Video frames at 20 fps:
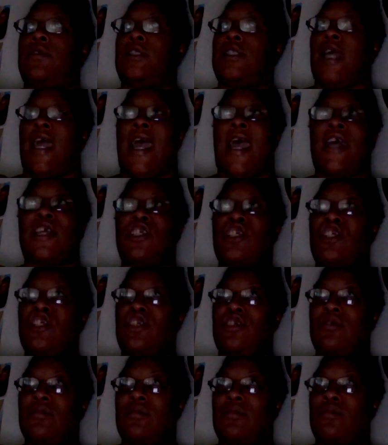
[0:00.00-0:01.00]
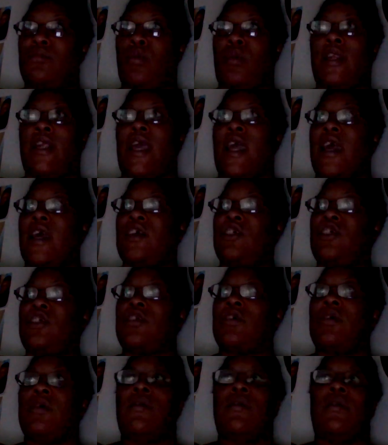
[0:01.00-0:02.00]
Dash, DoorDash,
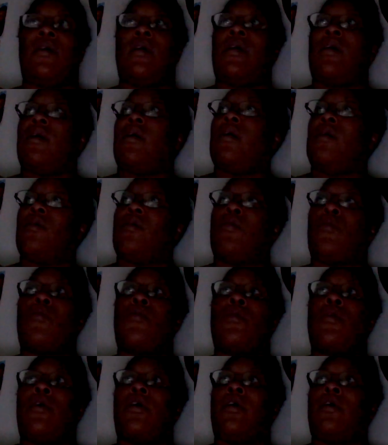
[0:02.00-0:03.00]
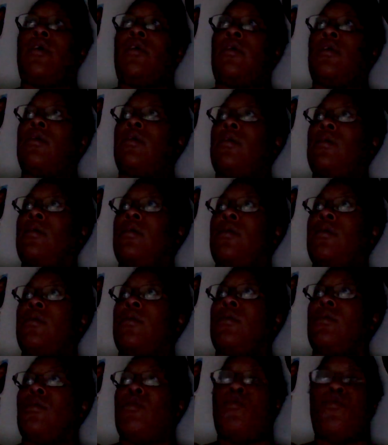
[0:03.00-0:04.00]
or
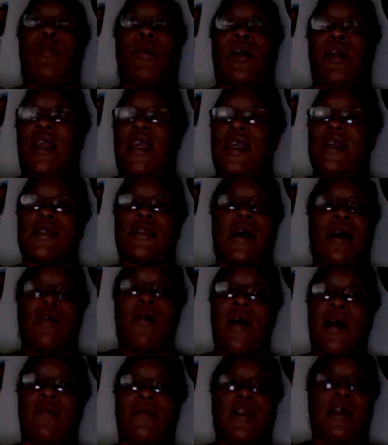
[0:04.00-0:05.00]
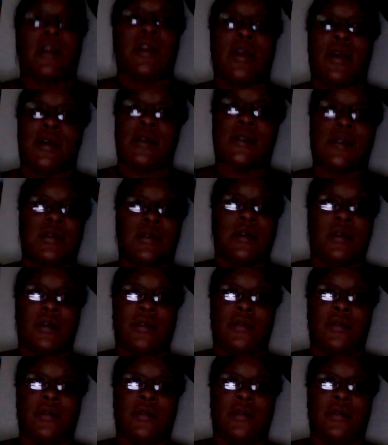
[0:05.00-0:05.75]
Uber Eats. I don't have none of that stuff.